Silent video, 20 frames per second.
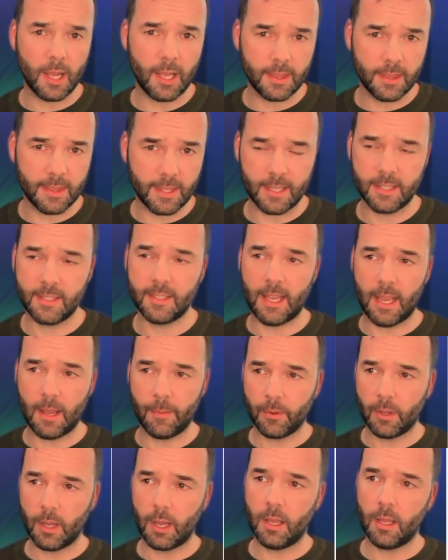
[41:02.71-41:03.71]
in this
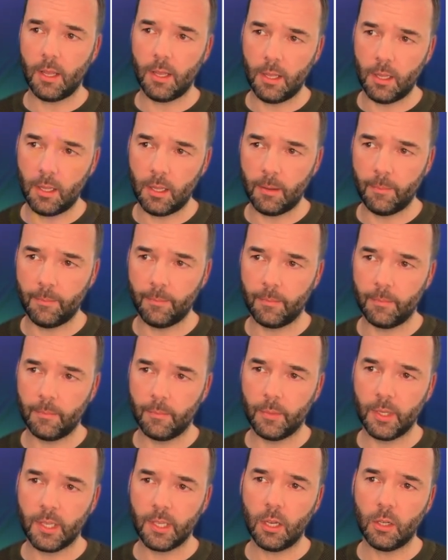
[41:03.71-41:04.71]
step,
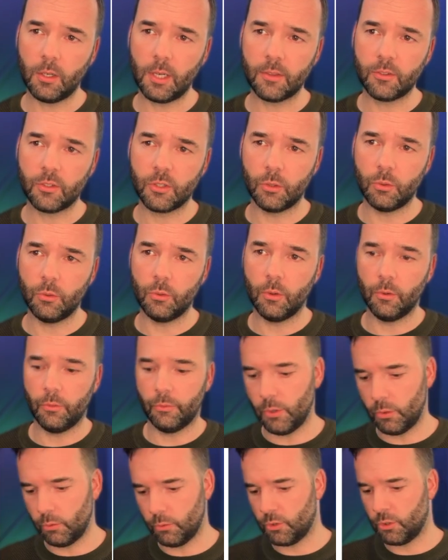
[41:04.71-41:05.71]
we can go down to
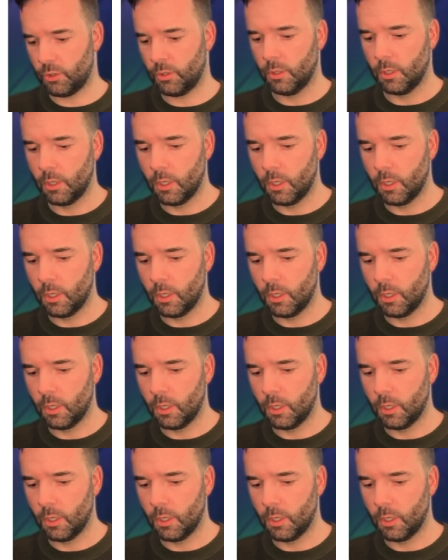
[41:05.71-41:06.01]
routes.